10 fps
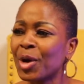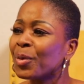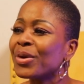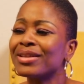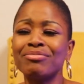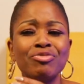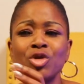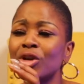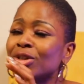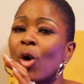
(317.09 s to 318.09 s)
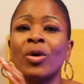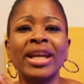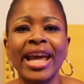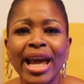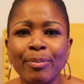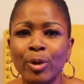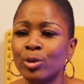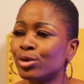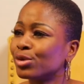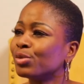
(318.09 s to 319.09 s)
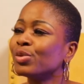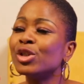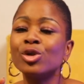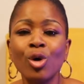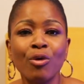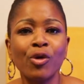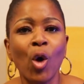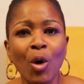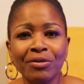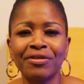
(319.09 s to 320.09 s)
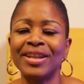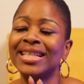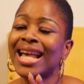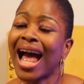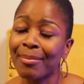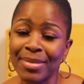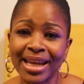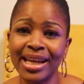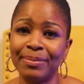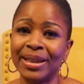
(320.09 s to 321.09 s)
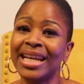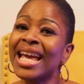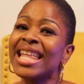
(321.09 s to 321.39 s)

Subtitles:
with just unable to resolve conflict amicably,